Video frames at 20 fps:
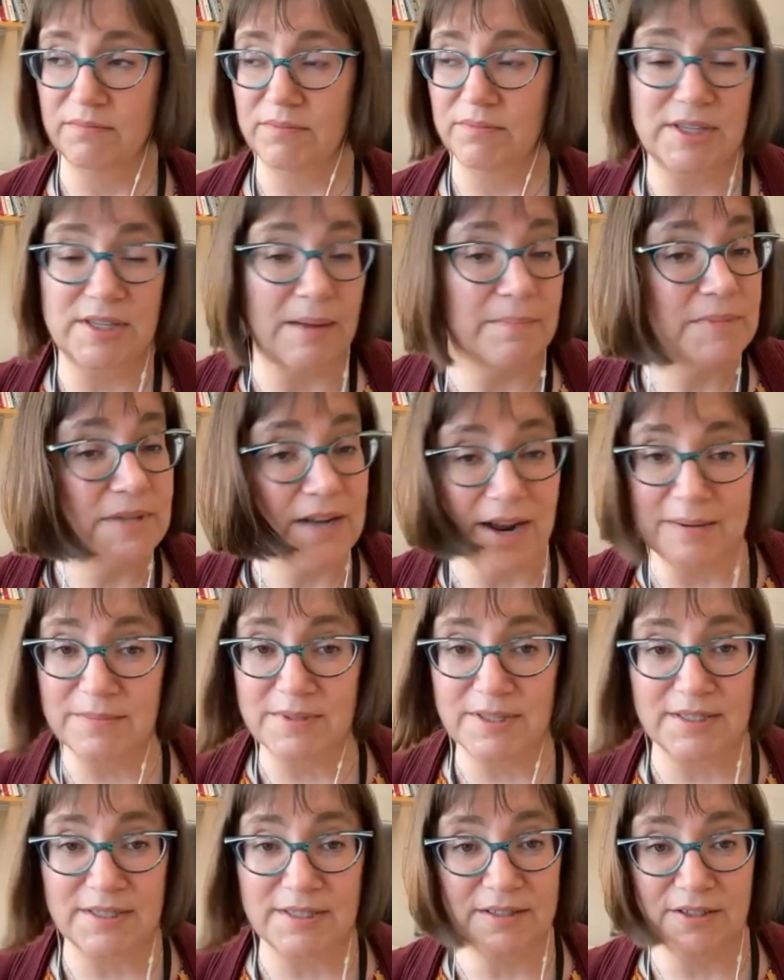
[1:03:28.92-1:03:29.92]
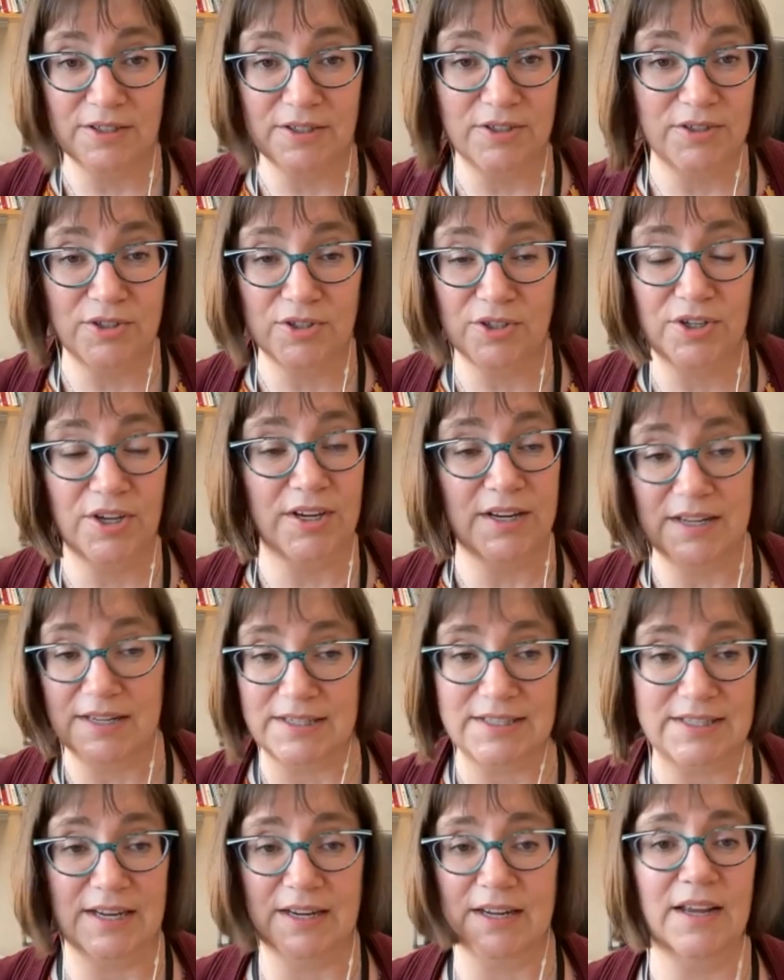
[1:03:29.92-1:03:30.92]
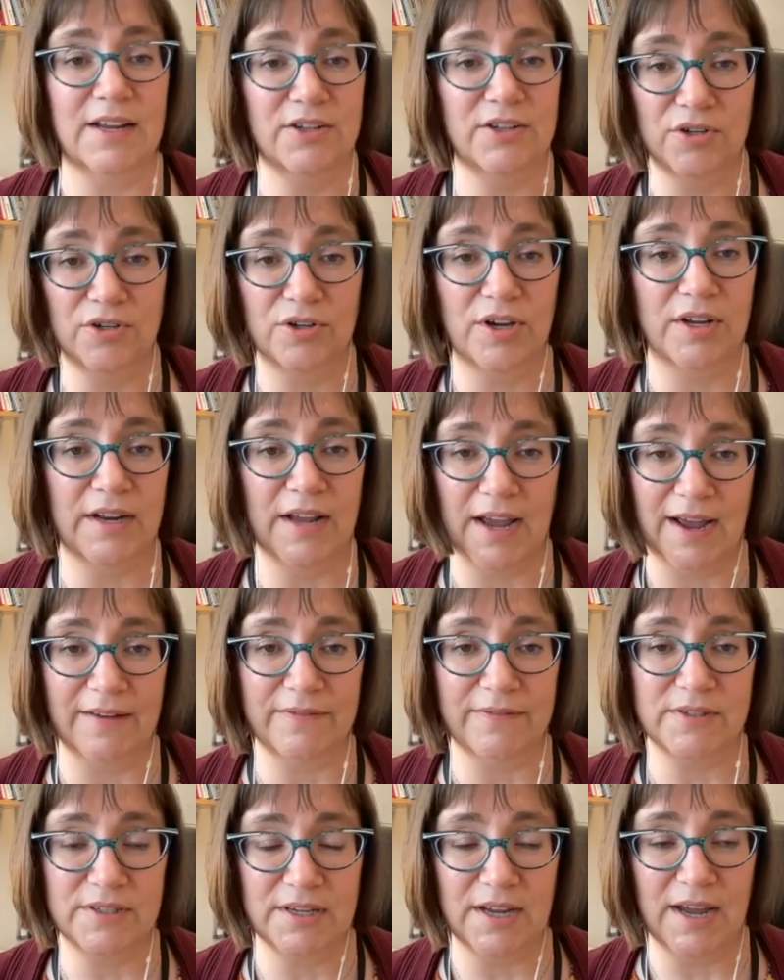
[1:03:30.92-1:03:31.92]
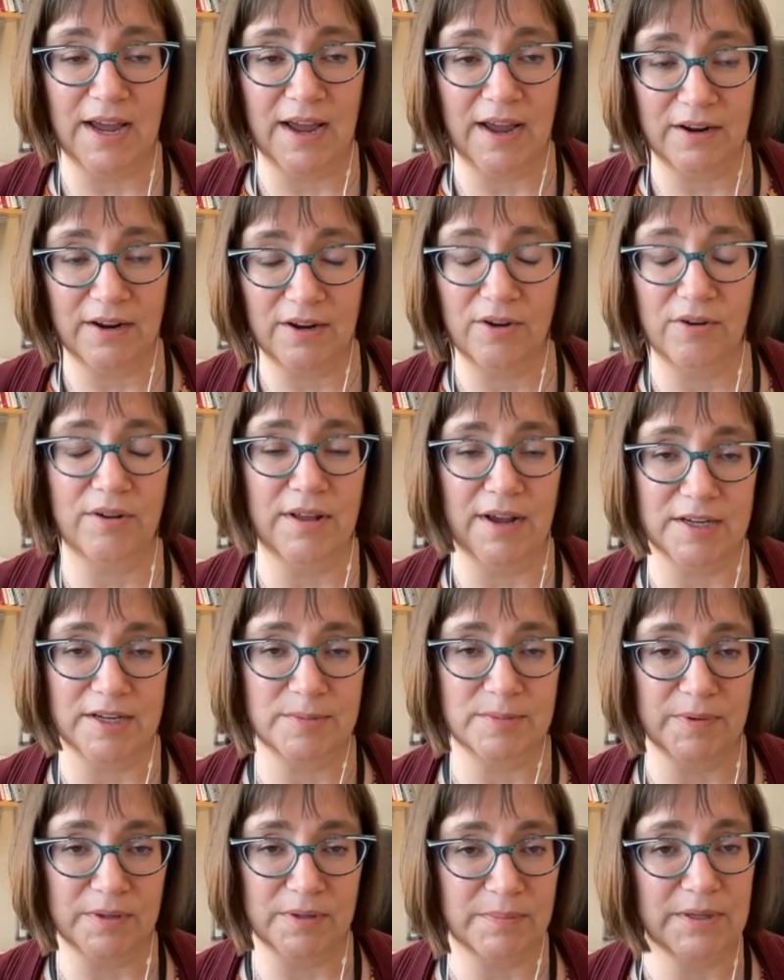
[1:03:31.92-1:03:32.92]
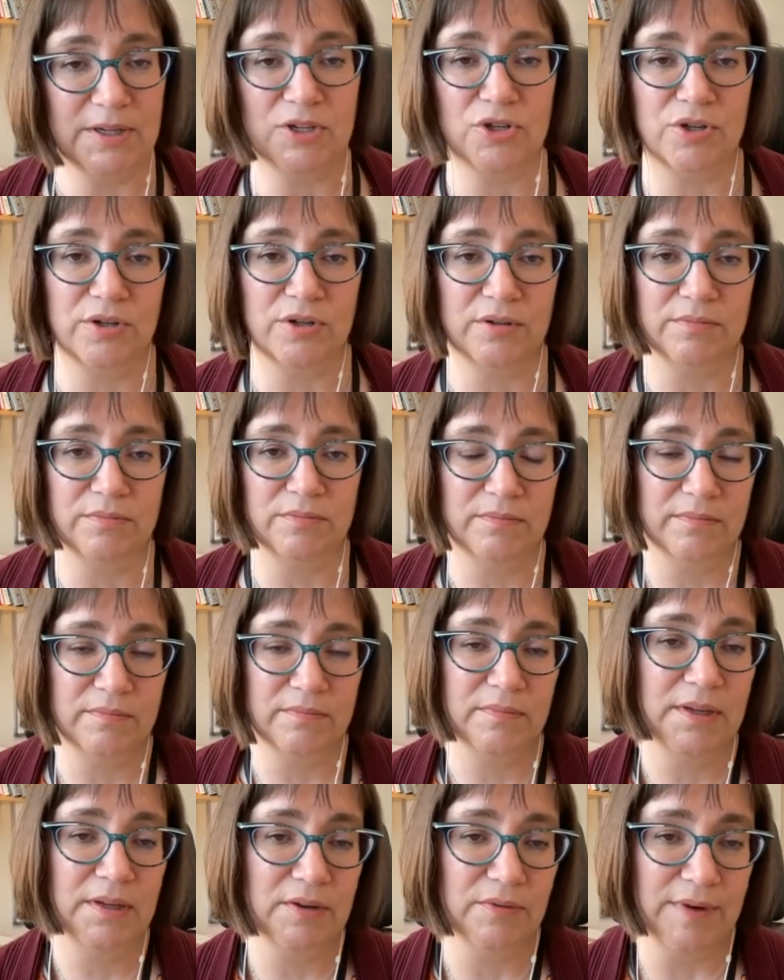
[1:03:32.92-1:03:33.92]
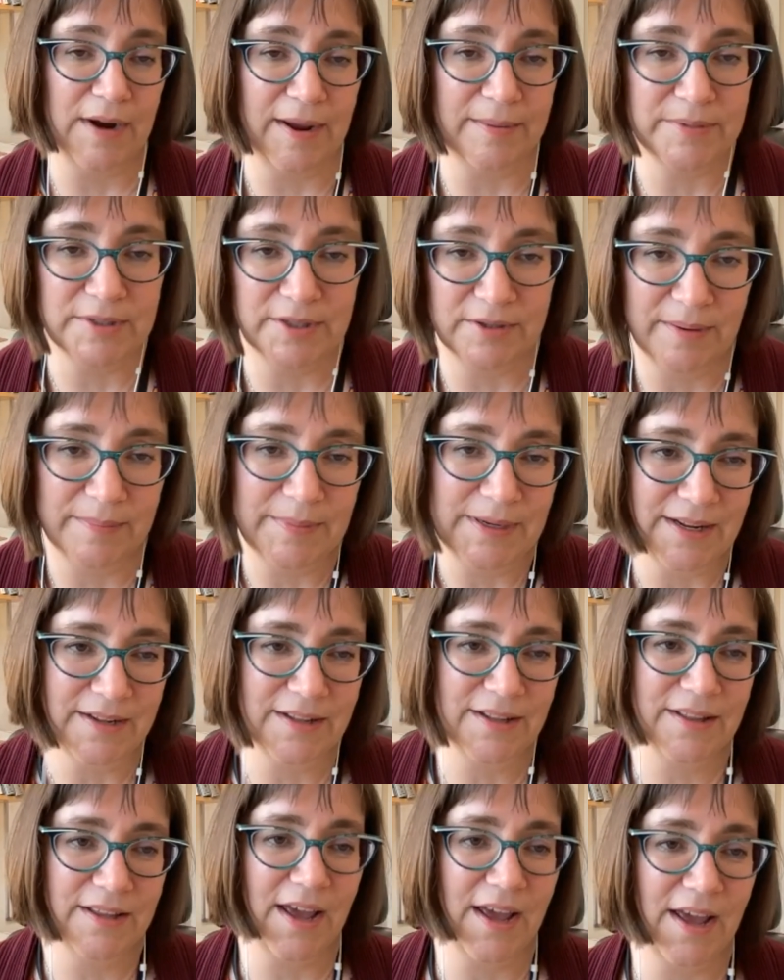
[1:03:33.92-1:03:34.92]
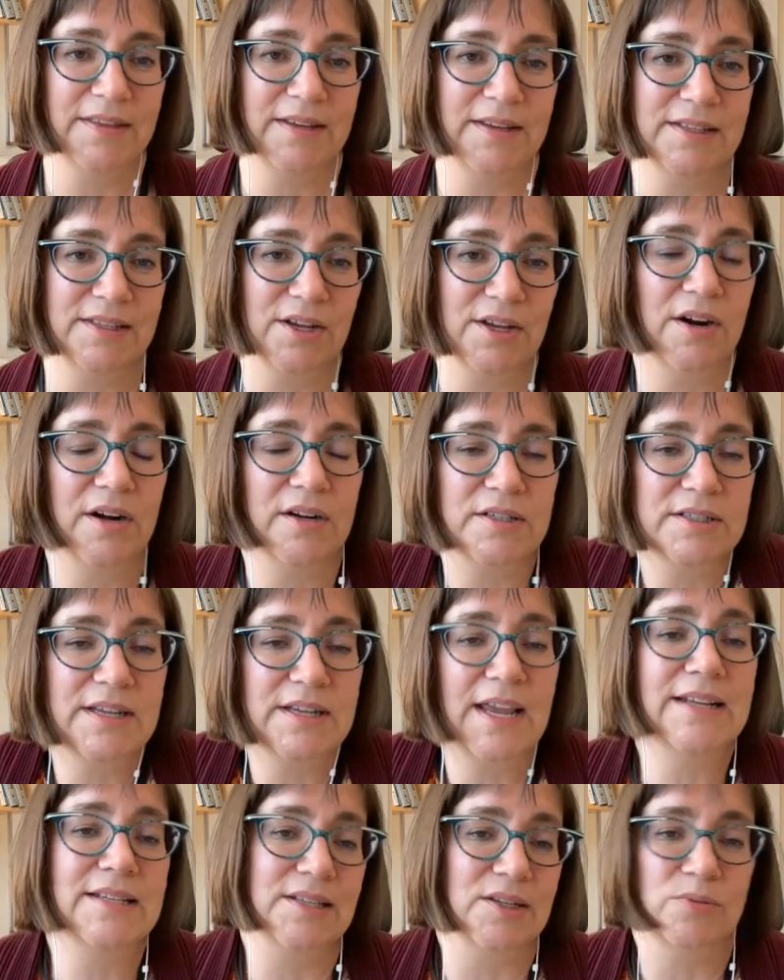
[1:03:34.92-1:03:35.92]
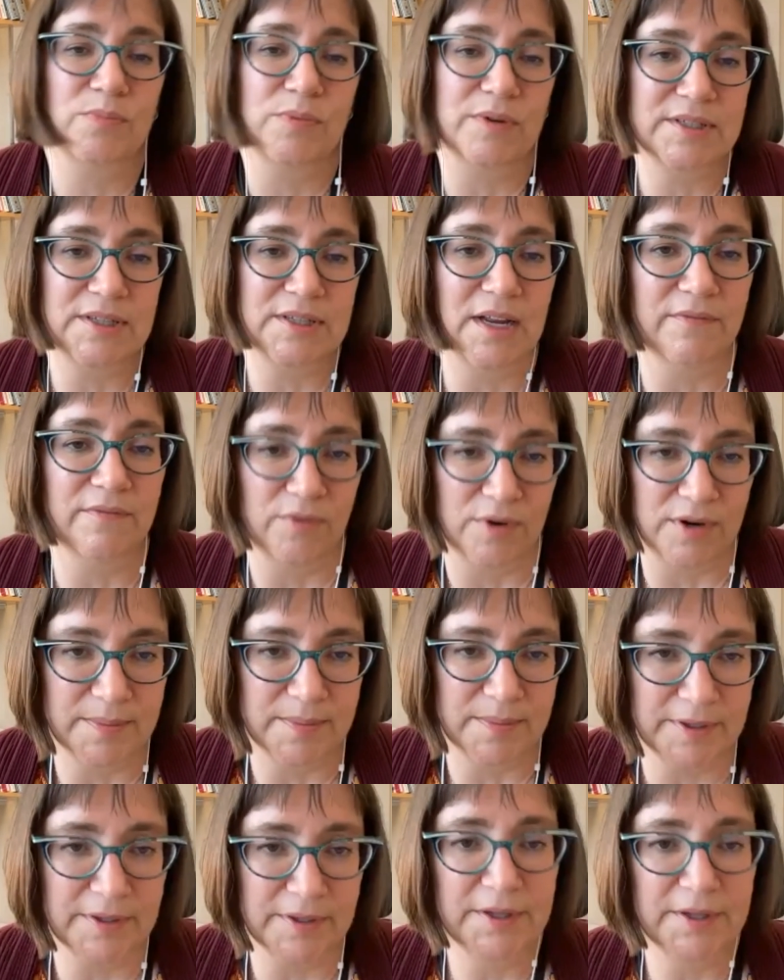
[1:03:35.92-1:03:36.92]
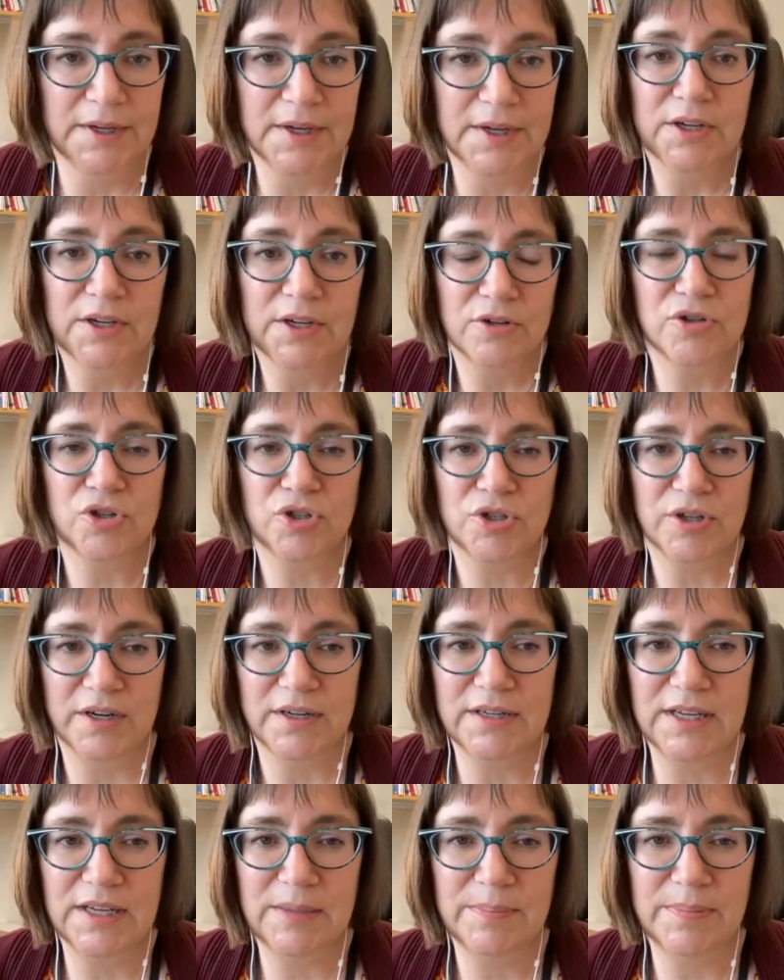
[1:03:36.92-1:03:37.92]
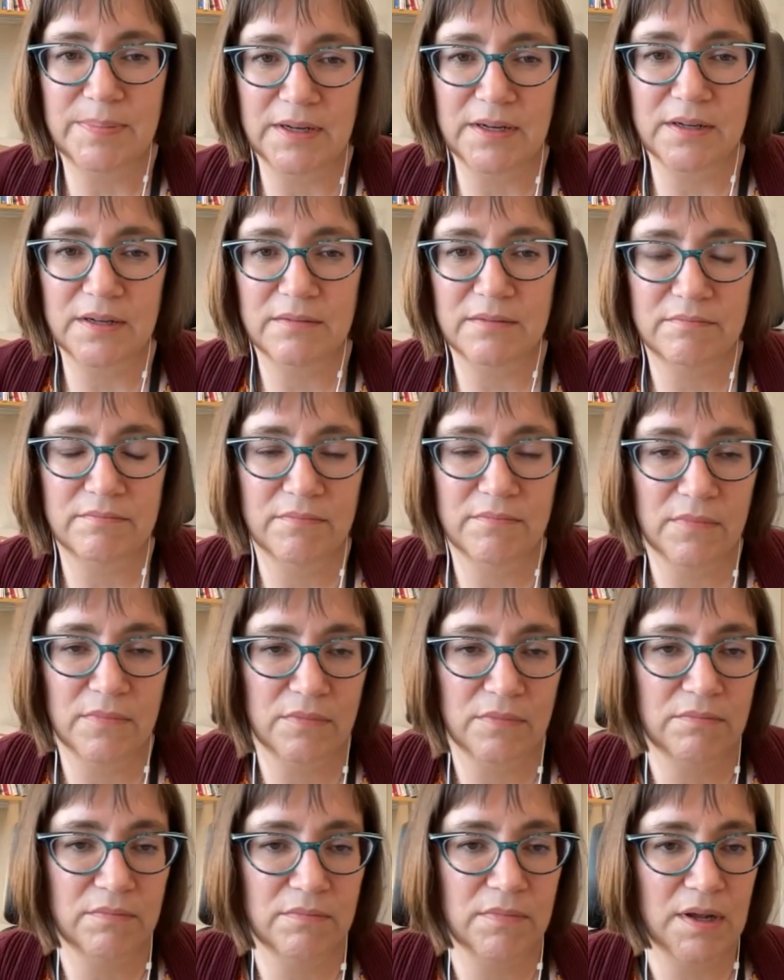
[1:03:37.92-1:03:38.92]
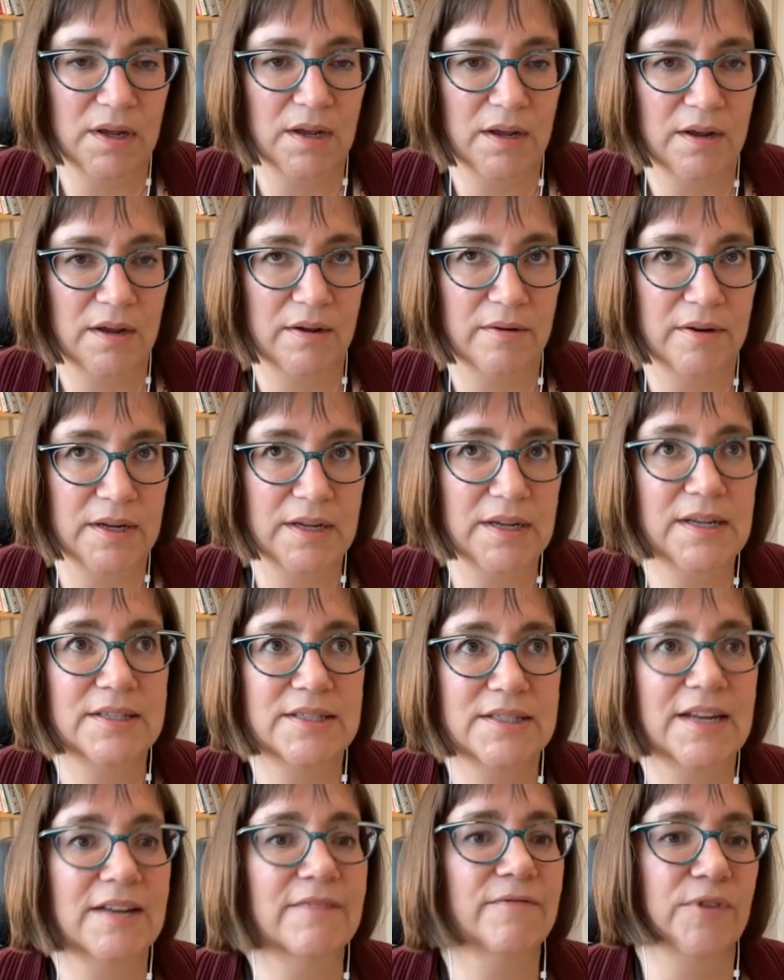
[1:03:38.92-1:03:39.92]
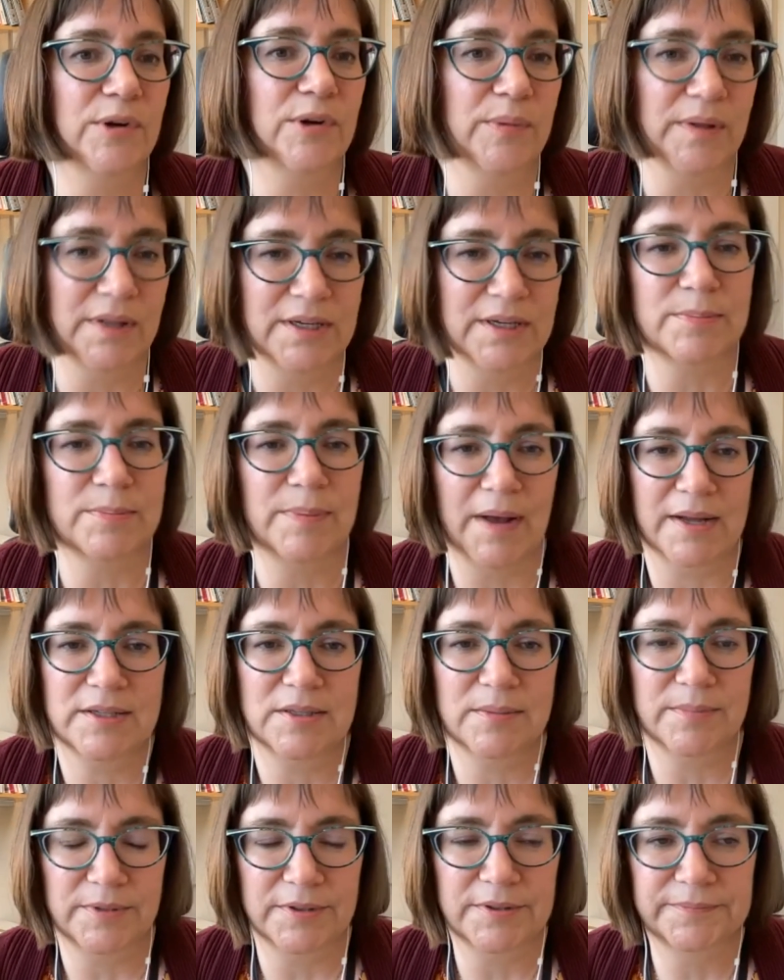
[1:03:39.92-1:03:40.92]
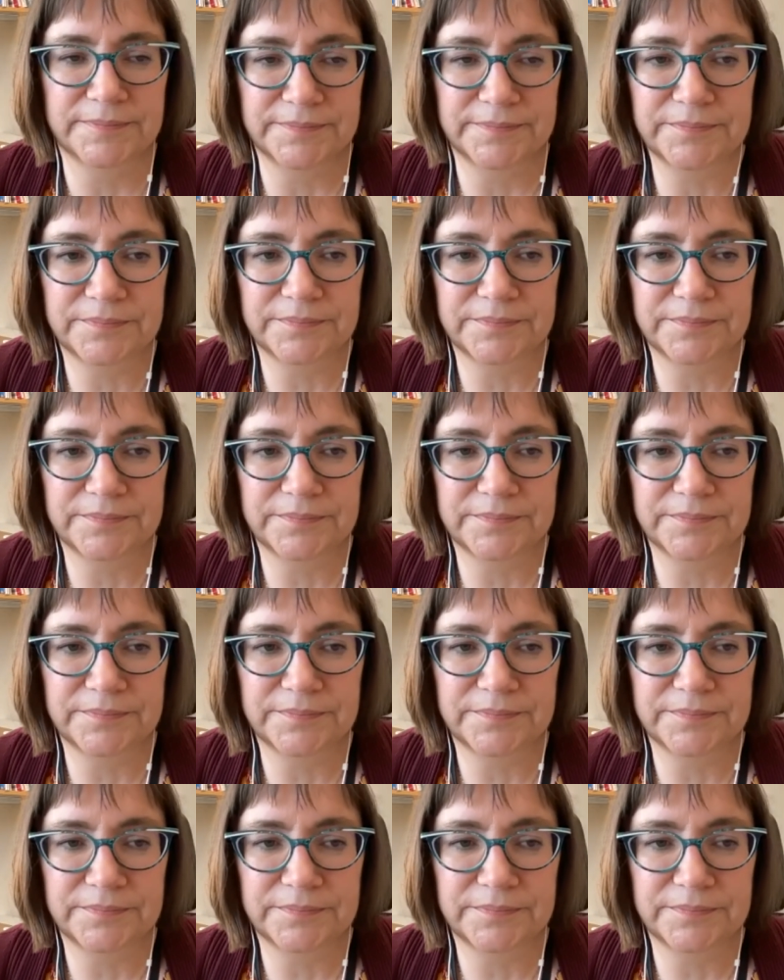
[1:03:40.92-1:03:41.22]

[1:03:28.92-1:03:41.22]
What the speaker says: Sometimes you're going to get sick and you're going to have to go to the hospital because you're in rhabdo. I mean, I think there are cases where it's unavoidable. You're just trying to keep it as infrequently as possible.